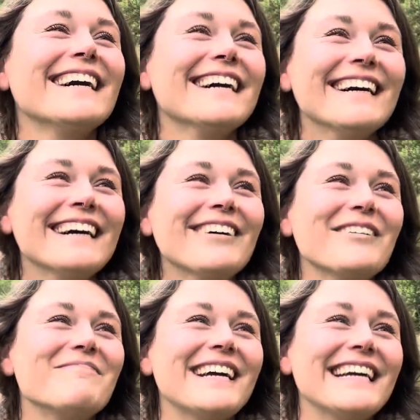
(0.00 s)
Oh,
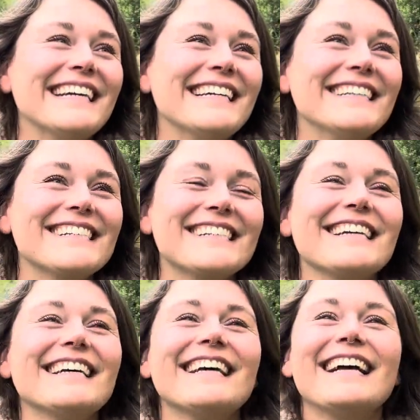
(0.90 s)
beige.
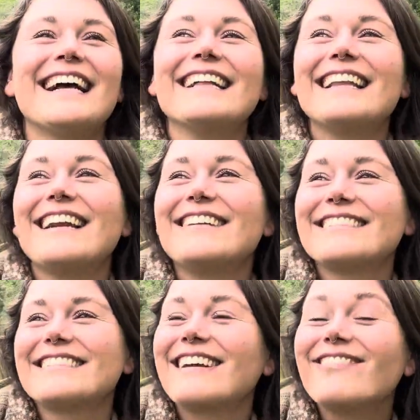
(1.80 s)
And then you're
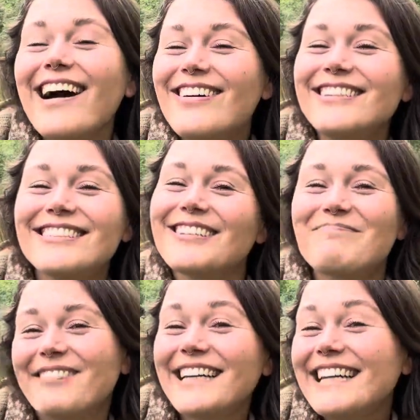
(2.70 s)
just like, wow, it's so
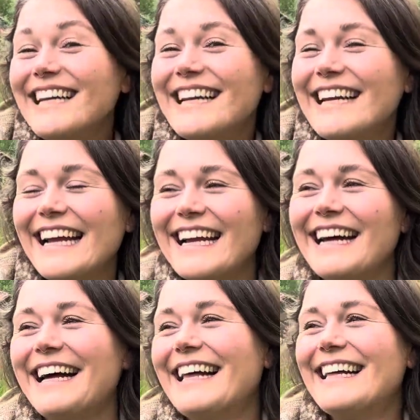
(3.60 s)
pretty.
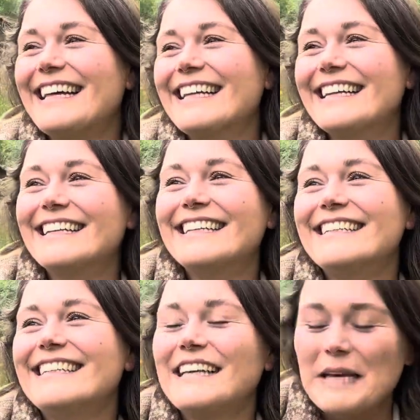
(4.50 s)
And,
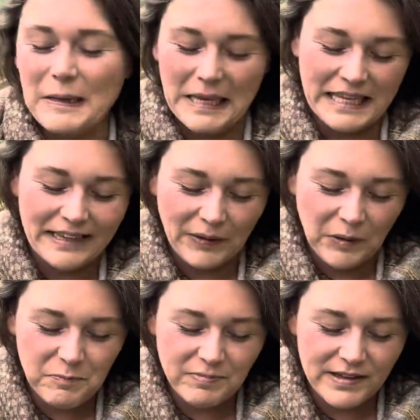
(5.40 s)
you
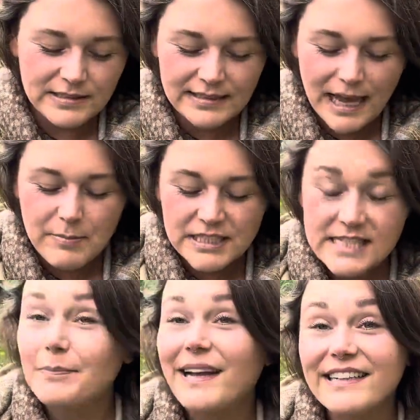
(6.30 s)
know, there's a time and
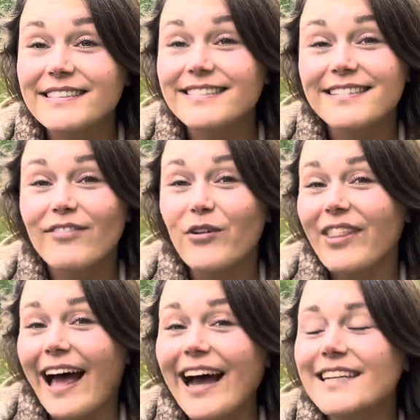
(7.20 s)
space for
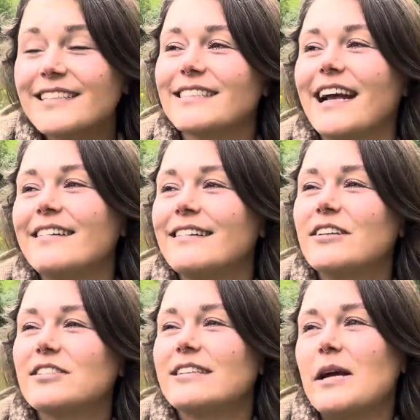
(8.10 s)
that. And then
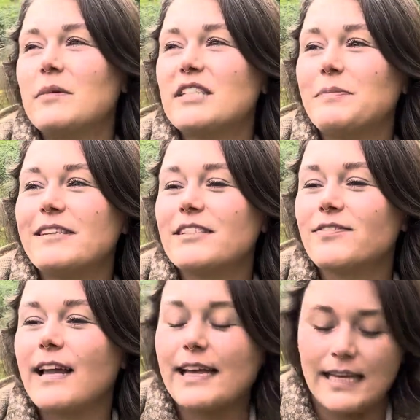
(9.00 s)
there's a time and space of
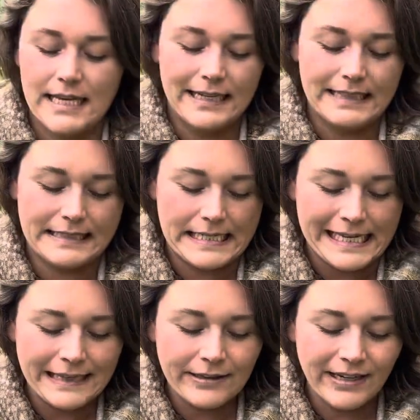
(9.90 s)
like
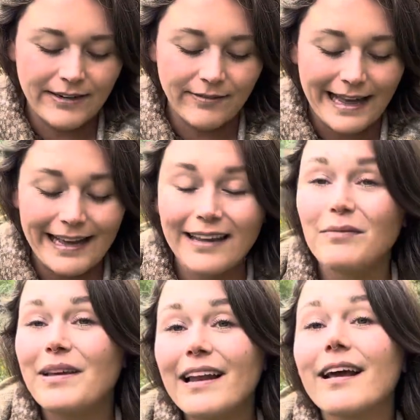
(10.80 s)
seeing the red flag and
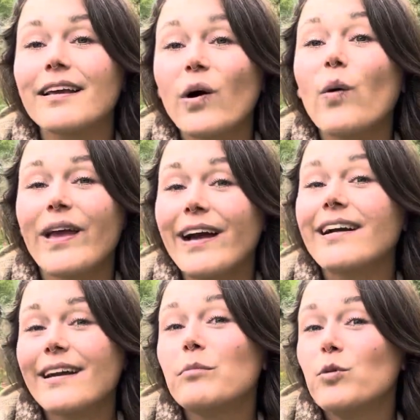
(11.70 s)
be like, okay, I
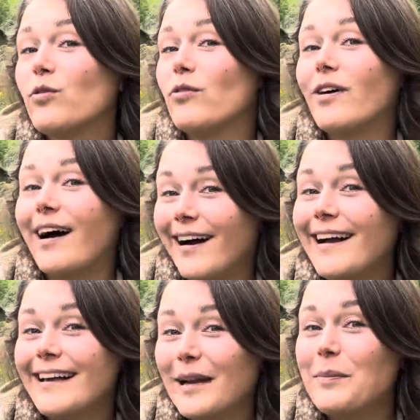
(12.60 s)
gotta move.
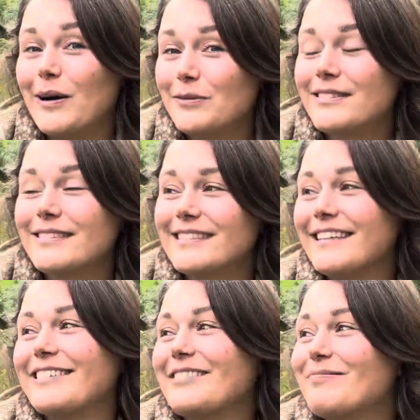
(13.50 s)
I gotta bounce.
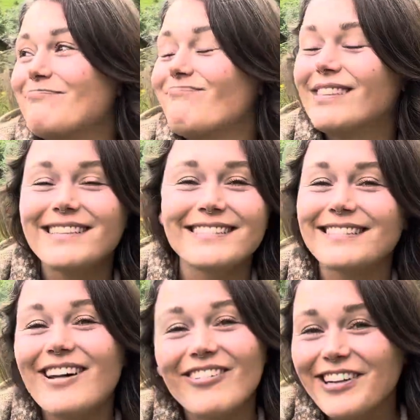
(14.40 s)
This is
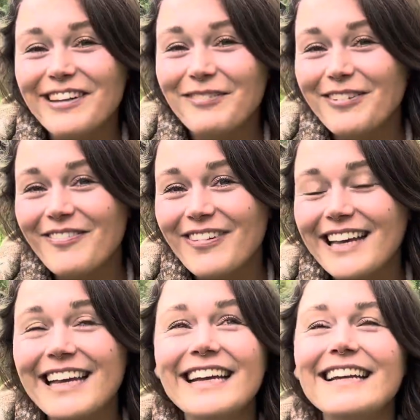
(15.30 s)
not working for
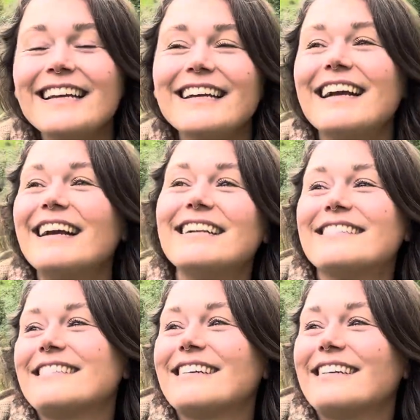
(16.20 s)
me.
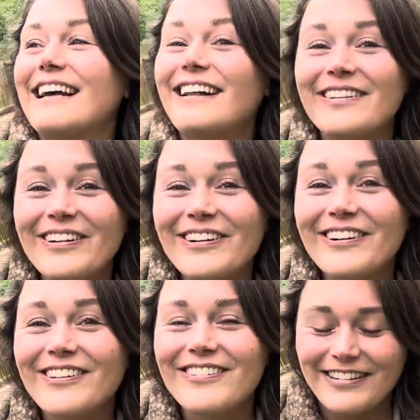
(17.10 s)
It's a hell
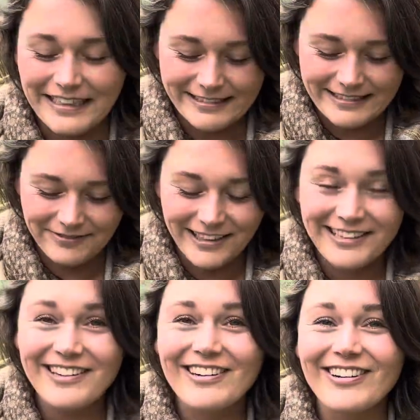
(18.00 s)
no. It's a fuck
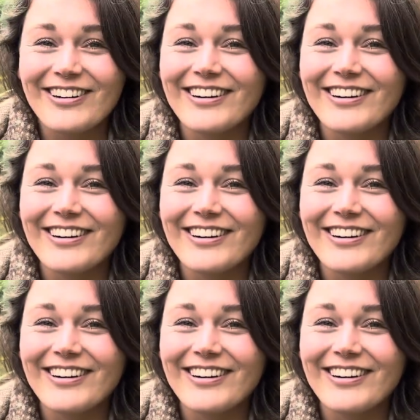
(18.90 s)
no.